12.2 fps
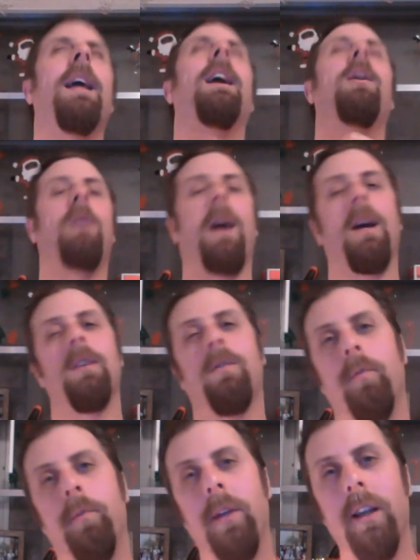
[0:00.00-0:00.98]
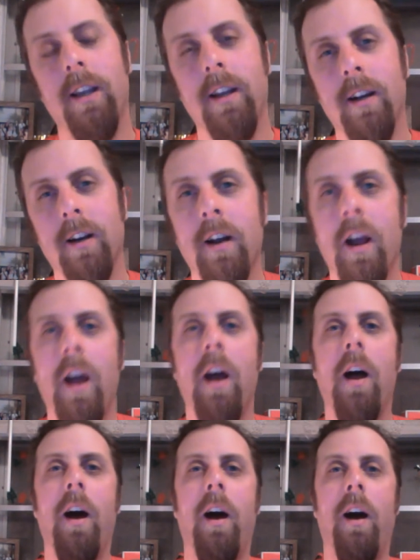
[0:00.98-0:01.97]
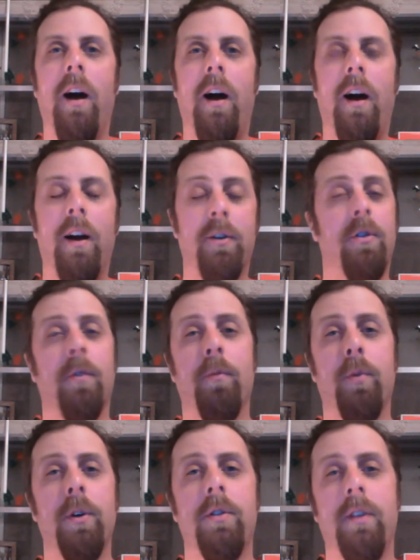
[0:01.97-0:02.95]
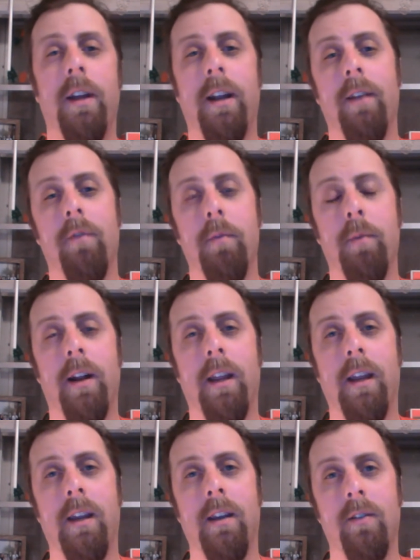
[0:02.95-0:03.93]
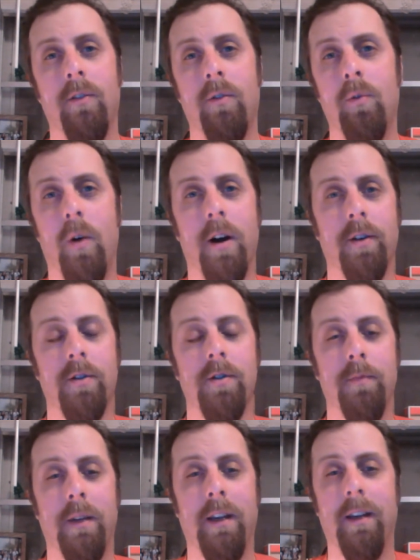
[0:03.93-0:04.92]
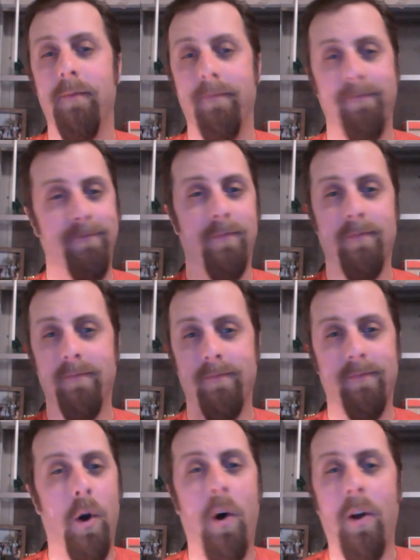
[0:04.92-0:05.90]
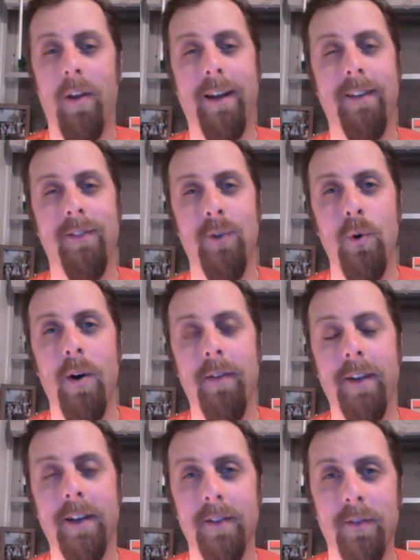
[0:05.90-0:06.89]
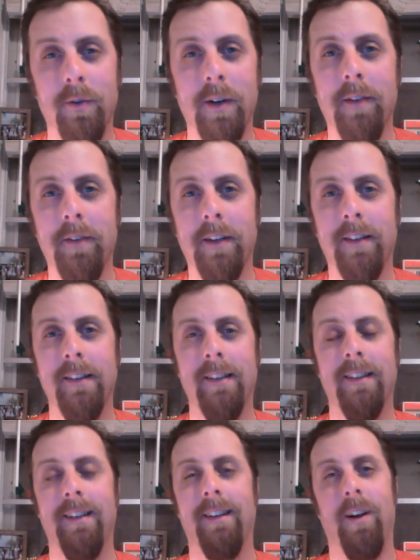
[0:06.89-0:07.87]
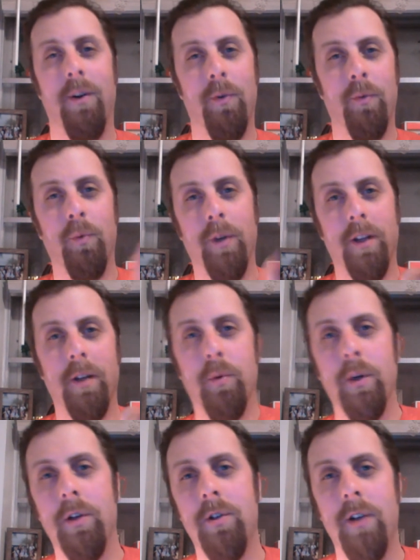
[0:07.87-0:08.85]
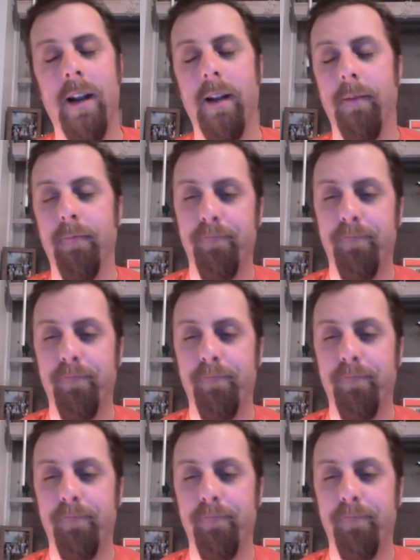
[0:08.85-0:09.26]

guys for being here. I sure appreciate everybody who watches me, all like 2 of you, 3 of you. Really appreciate it.